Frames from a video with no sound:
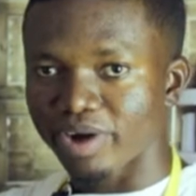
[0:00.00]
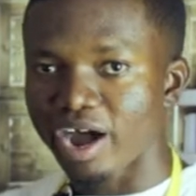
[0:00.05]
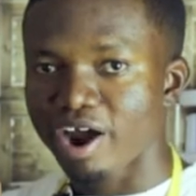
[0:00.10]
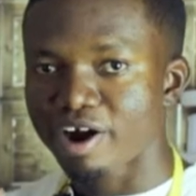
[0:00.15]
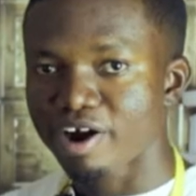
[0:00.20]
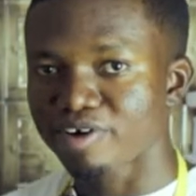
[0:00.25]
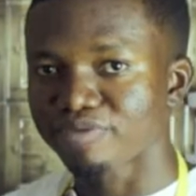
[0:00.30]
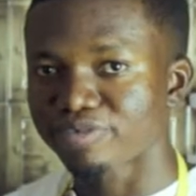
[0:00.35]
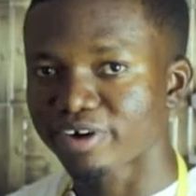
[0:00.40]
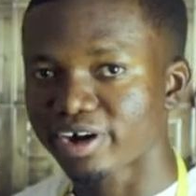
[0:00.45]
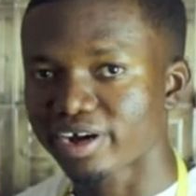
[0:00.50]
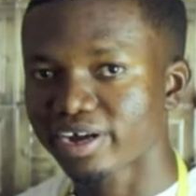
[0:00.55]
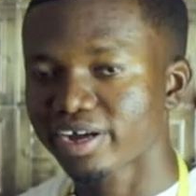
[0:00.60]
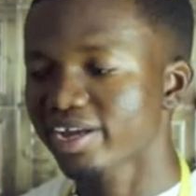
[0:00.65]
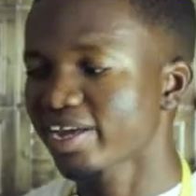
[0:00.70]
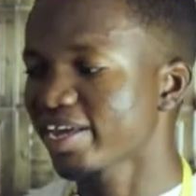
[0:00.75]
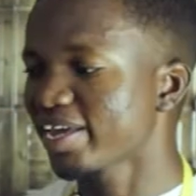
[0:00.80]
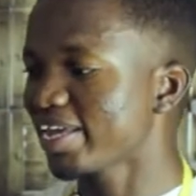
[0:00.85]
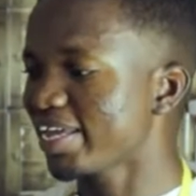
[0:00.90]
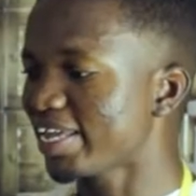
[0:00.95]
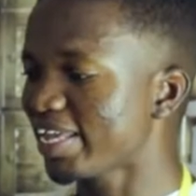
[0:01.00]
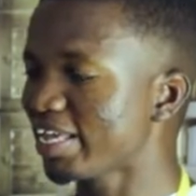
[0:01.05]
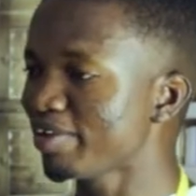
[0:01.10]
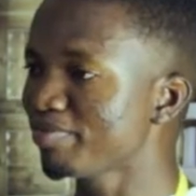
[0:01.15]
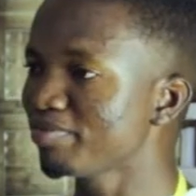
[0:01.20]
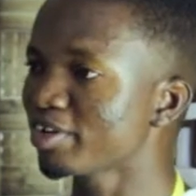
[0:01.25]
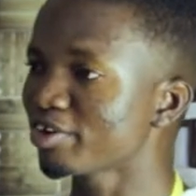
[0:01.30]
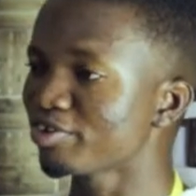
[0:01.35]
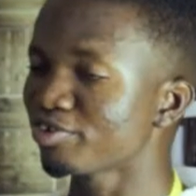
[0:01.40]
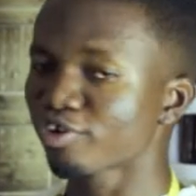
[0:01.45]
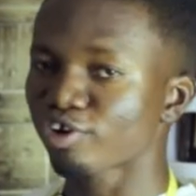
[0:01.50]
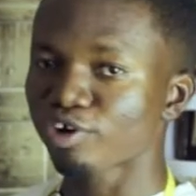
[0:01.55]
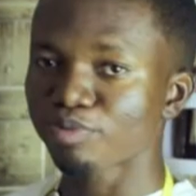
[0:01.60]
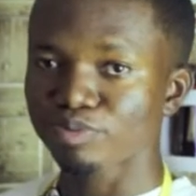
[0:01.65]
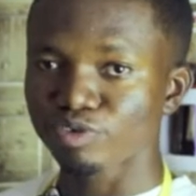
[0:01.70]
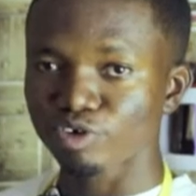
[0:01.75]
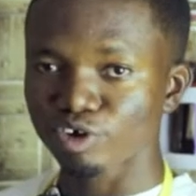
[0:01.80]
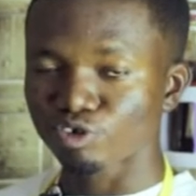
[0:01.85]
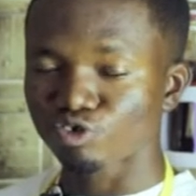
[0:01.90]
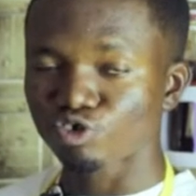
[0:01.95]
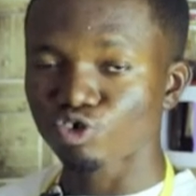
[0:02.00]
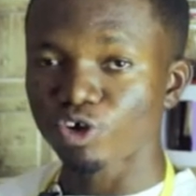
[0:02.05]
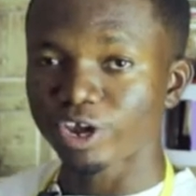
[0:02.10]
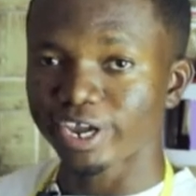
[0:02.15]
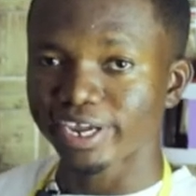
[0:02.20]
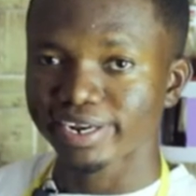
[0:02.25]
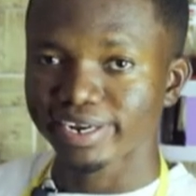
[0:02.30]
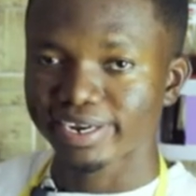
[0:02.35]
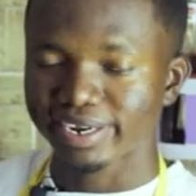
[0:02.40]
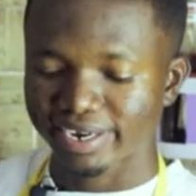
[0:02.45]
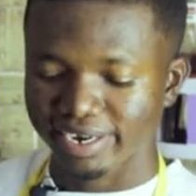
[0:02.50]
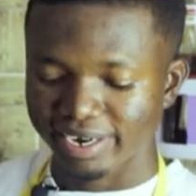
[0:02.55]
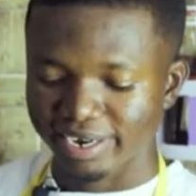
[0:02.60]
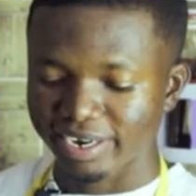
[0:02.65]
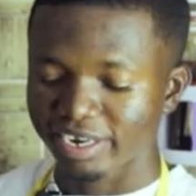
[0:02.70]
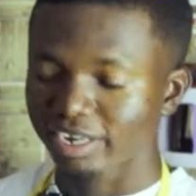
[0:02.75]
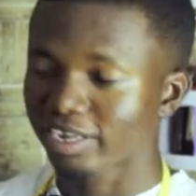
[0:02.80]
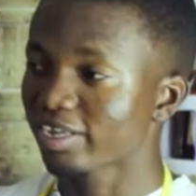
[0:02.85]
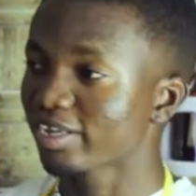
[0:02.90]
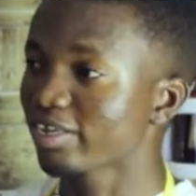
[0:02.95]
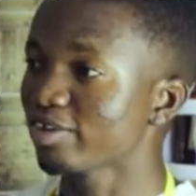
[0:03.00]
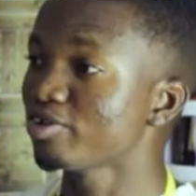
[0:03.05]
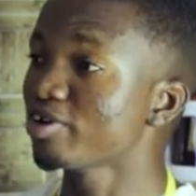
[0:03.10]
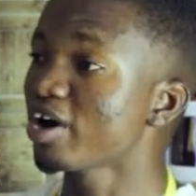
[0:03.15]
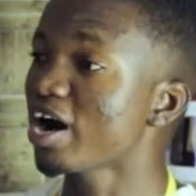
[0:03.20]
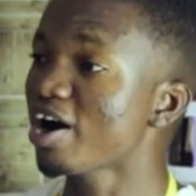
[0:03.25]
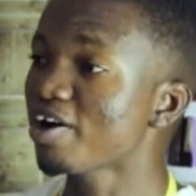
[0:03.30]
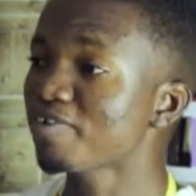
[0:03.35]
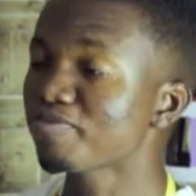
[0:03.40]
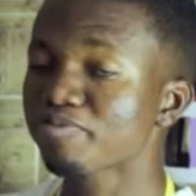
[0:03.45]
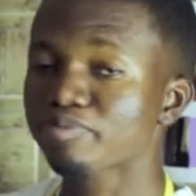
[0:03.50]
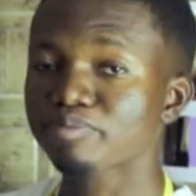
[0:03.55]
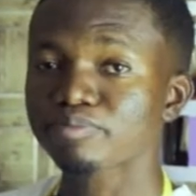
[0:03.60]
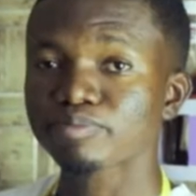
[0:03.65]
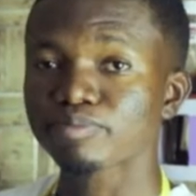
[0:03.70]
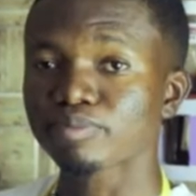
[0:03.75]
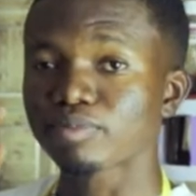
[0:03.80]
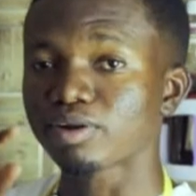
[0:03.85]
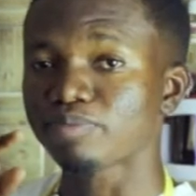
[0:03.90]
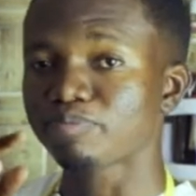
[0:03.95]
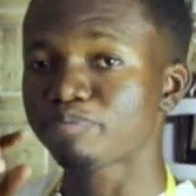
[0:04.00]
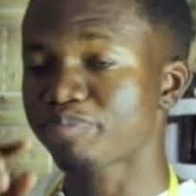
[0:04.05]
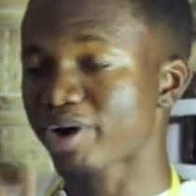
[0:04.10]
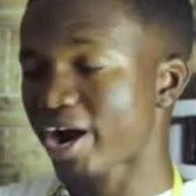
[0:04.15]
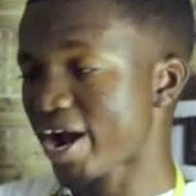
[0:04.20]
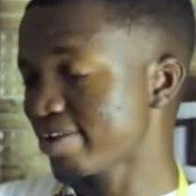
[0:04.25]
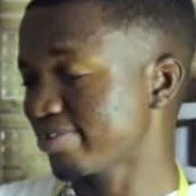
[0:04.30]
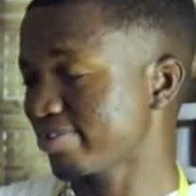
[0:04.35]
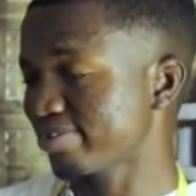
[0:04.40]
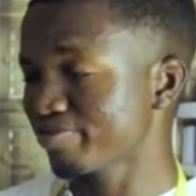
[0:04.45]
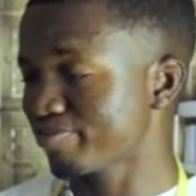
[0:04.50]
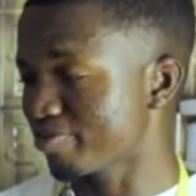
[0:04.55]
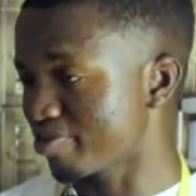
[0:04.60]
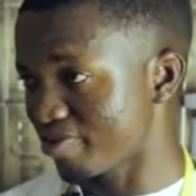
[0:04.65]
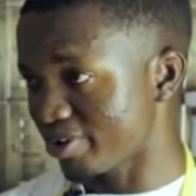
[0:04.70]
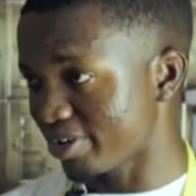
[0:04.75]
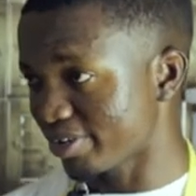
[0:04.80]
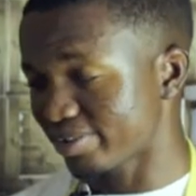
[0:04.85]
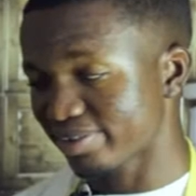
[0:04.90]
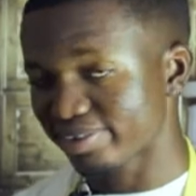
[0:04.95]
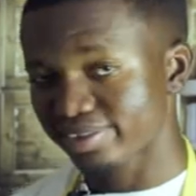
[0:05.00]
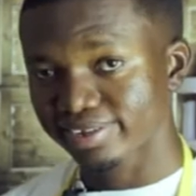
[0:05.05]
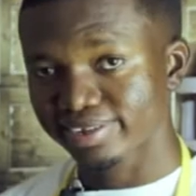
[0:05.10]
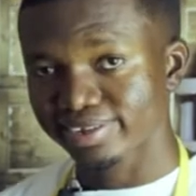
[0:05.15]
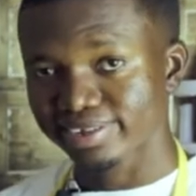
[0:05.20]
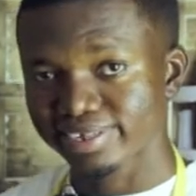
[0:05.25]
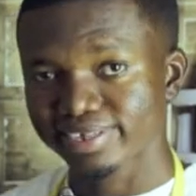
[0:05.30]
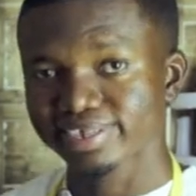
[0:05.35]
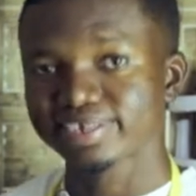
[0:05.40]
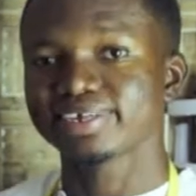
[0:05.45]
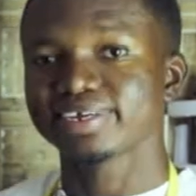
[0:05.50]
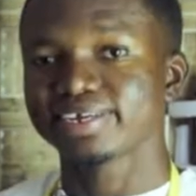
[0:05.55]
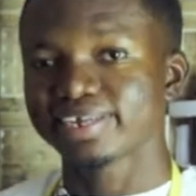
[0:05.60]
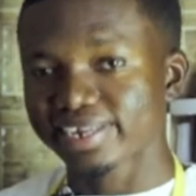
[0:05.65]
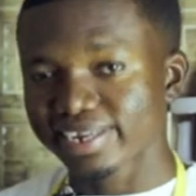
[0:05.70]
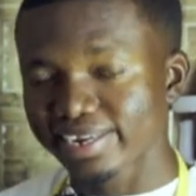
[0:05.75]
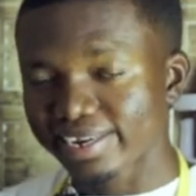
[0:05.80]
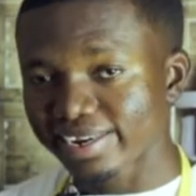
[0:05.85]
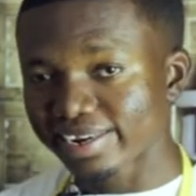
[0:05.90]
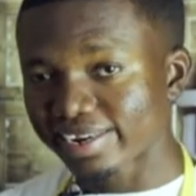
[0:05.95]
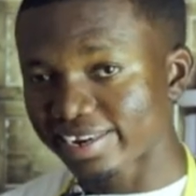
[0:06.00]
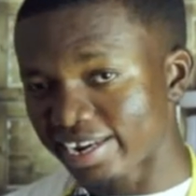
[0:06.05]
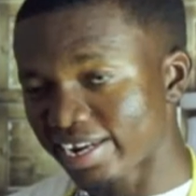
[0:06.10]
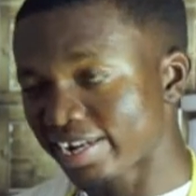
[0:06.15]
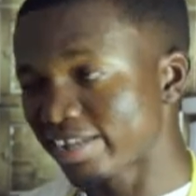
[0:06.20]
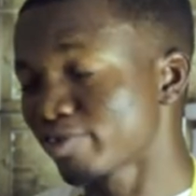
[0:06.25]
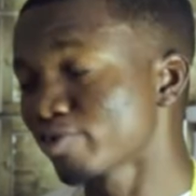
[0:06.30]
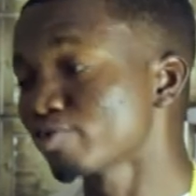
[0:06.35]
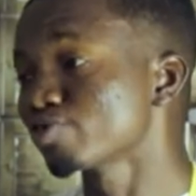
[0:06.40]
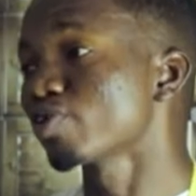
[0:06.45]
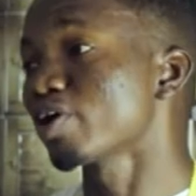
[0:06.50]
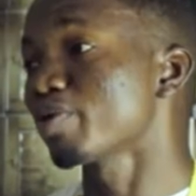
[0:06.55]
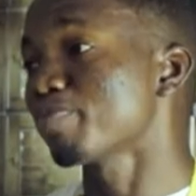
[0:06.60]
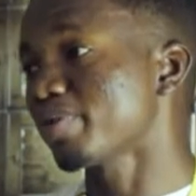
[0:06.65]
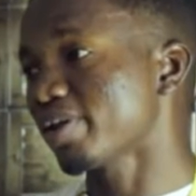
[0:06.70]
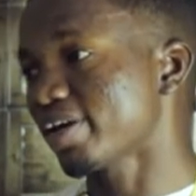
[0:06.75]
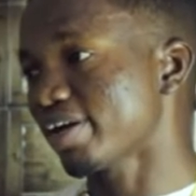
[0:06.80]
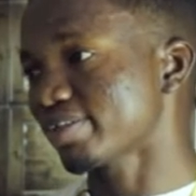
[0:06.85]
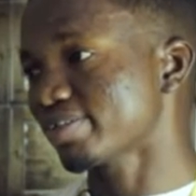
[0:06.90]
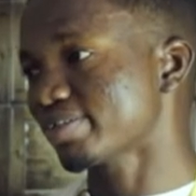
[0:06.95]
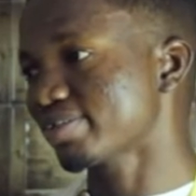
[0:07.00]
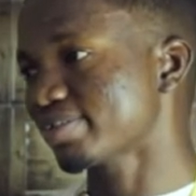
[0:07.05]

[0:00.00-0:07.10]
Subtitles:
However, if the job you're doing, you have passion for it, then it's also a plus.